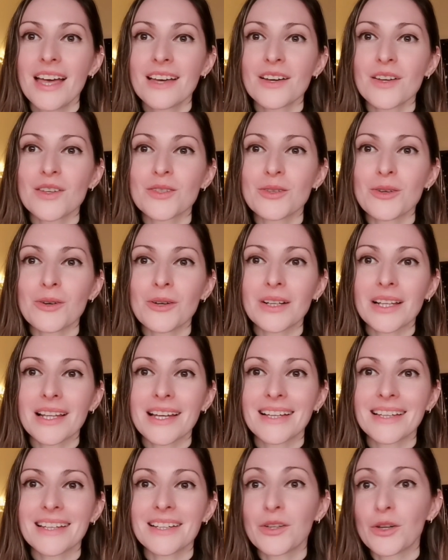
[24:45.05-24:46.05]
because you're
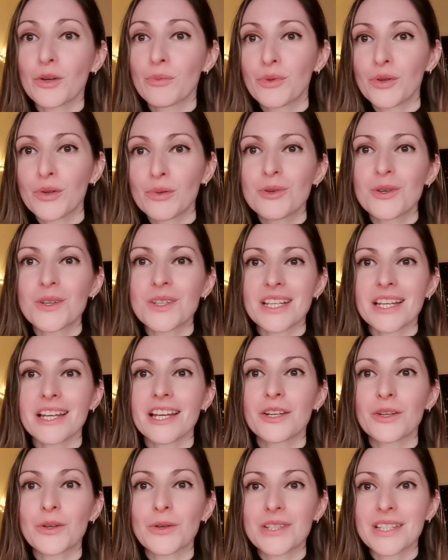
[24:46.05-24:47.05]
like in your puberty,
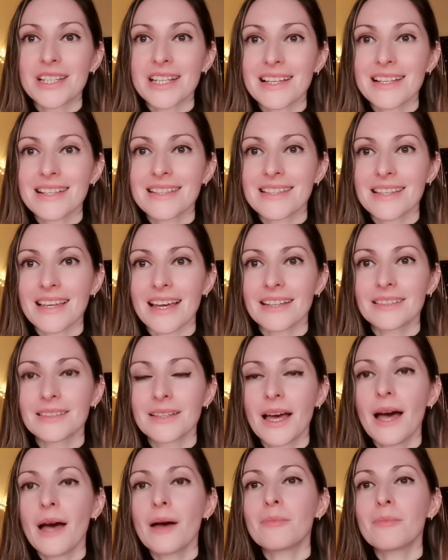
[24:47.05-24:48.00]
in your teens yet.